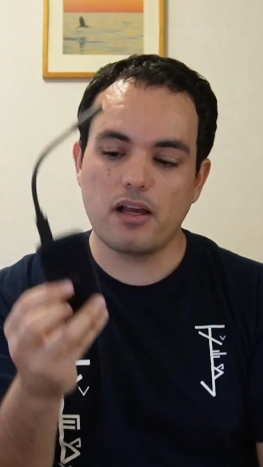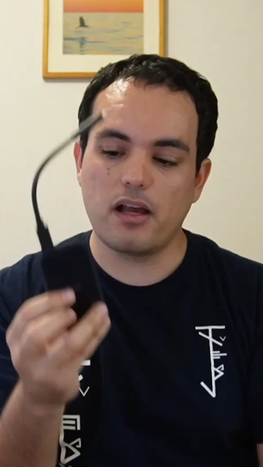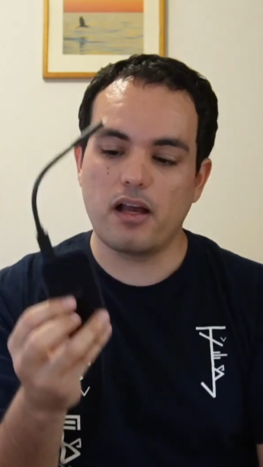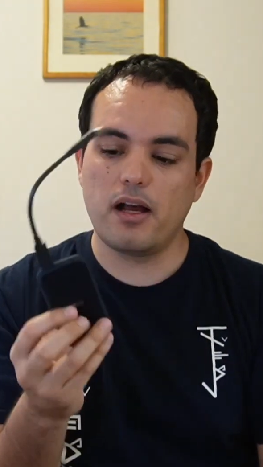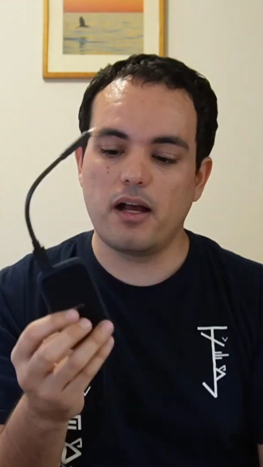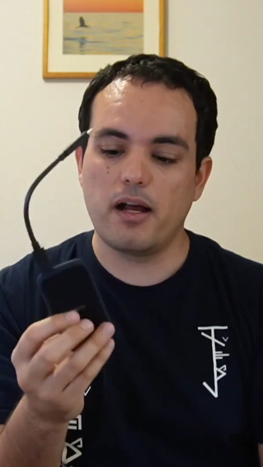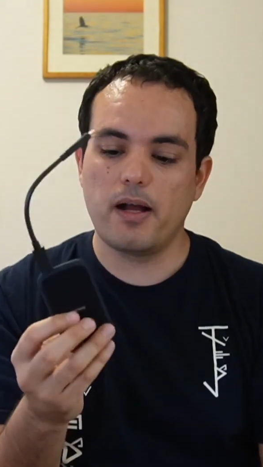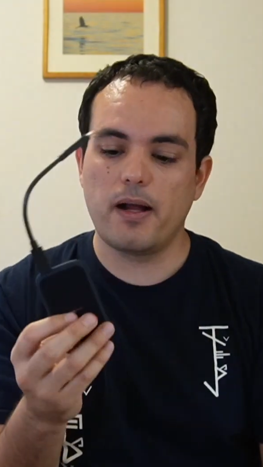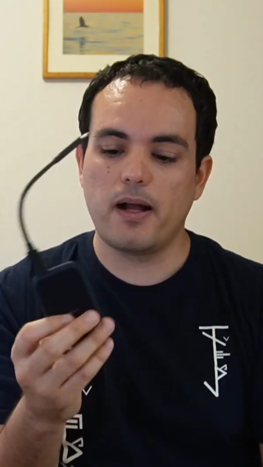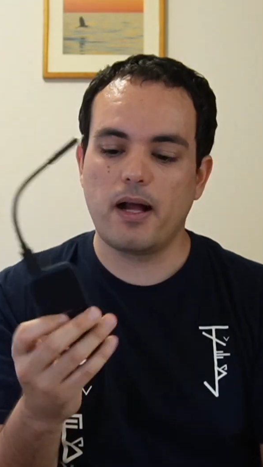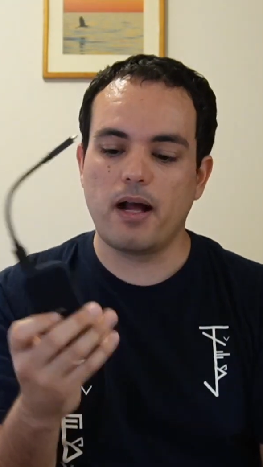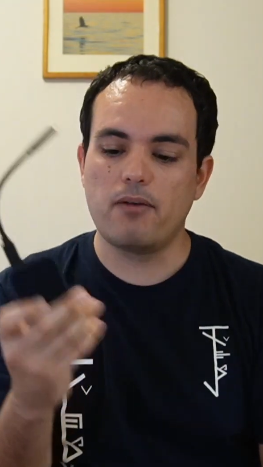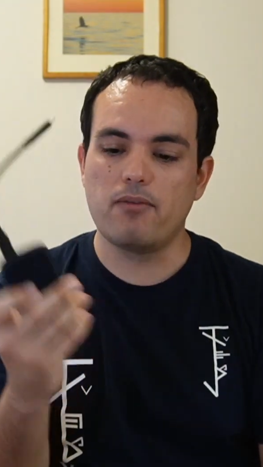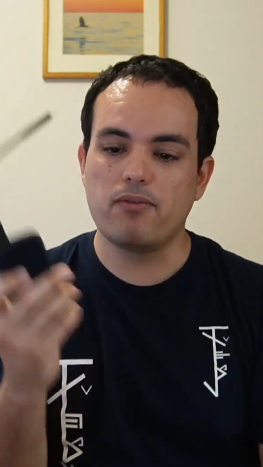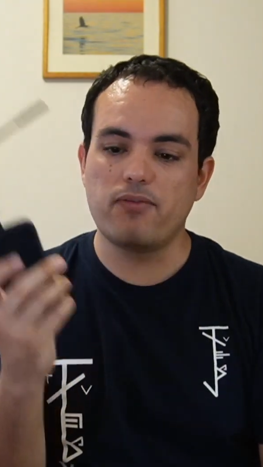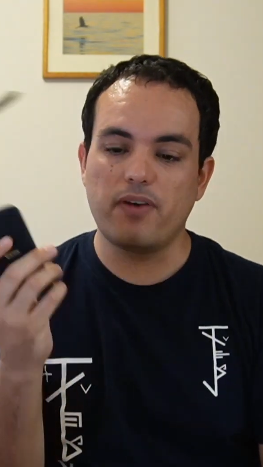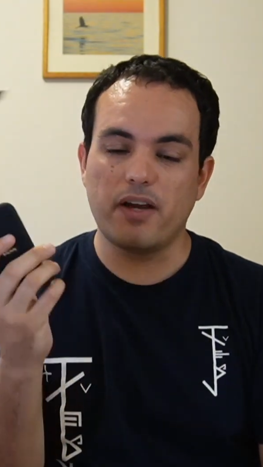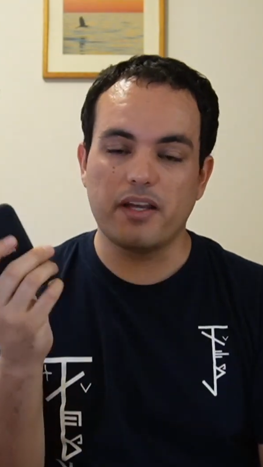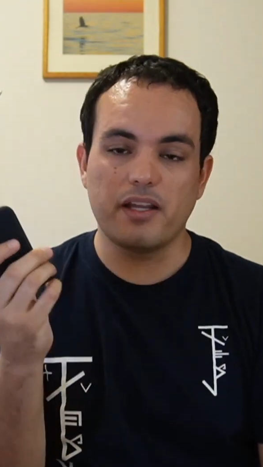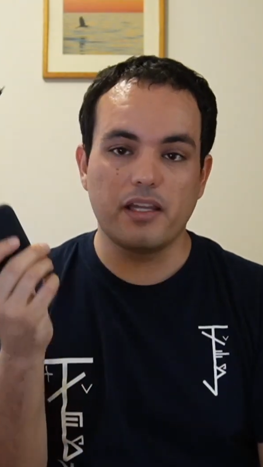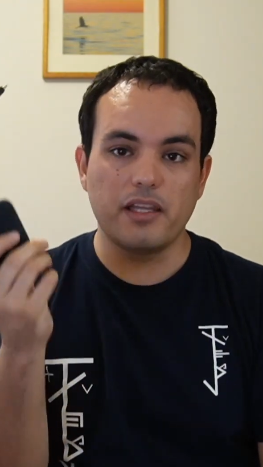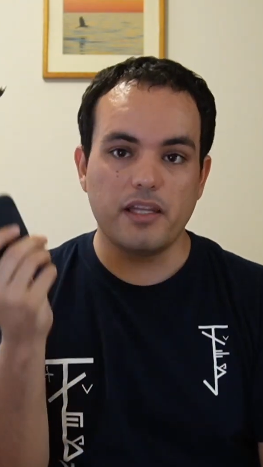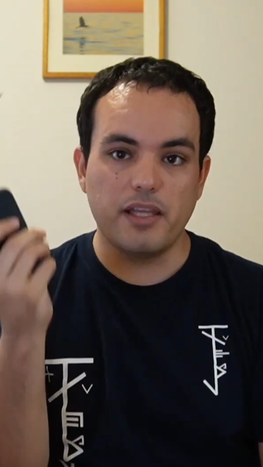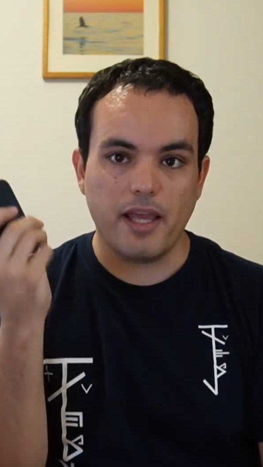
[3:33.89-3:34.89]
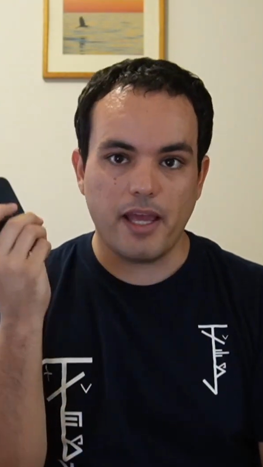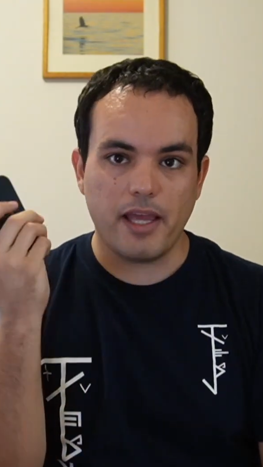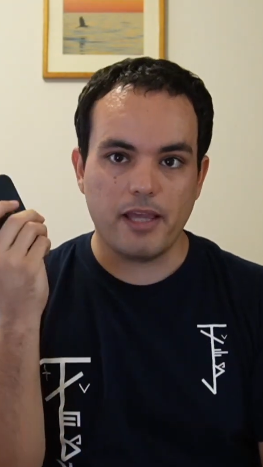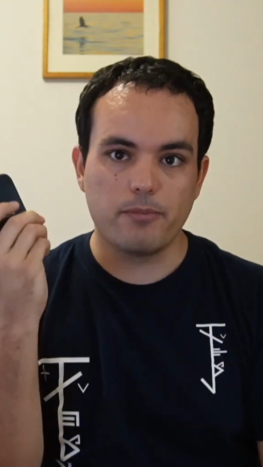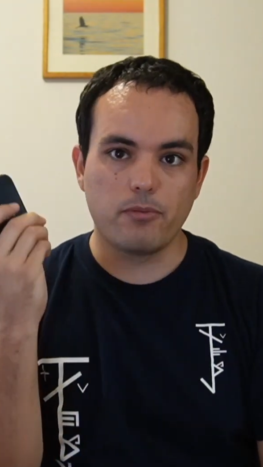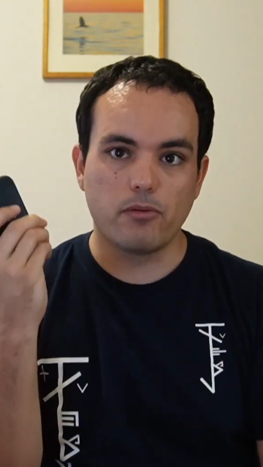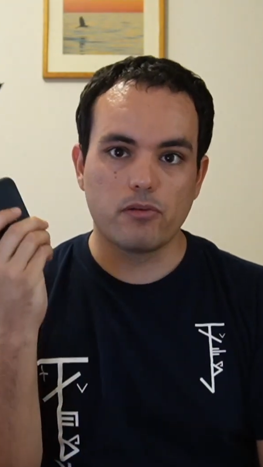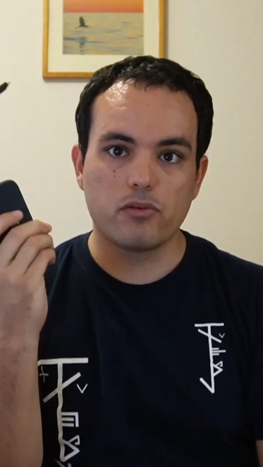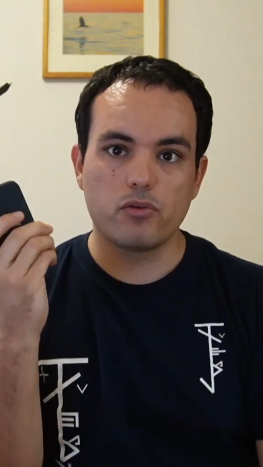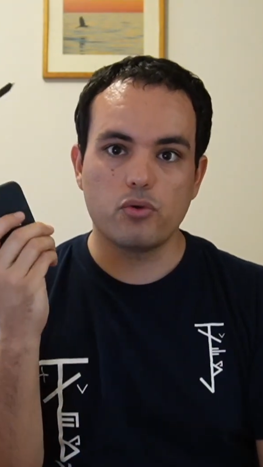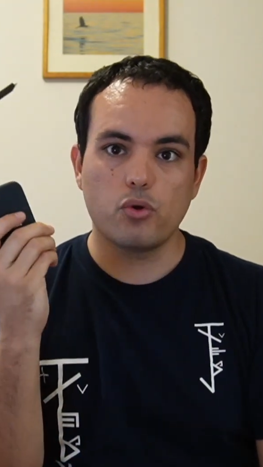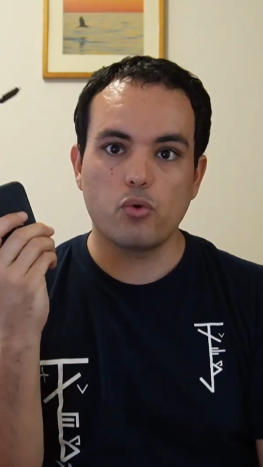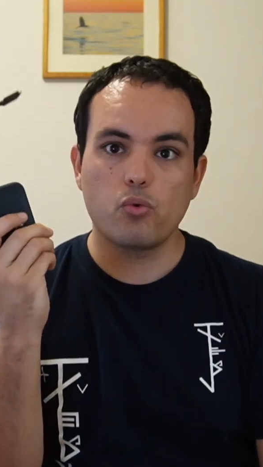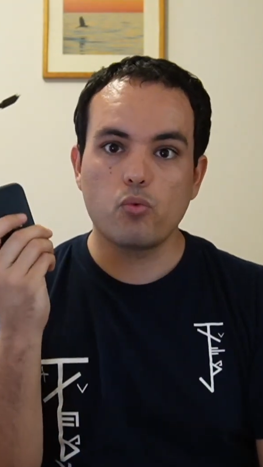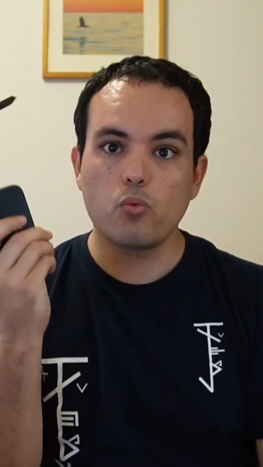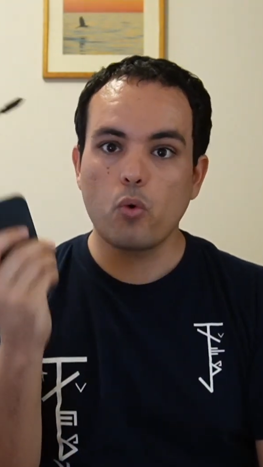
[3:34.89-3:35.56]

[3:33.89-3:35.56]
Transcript: I'm finally able to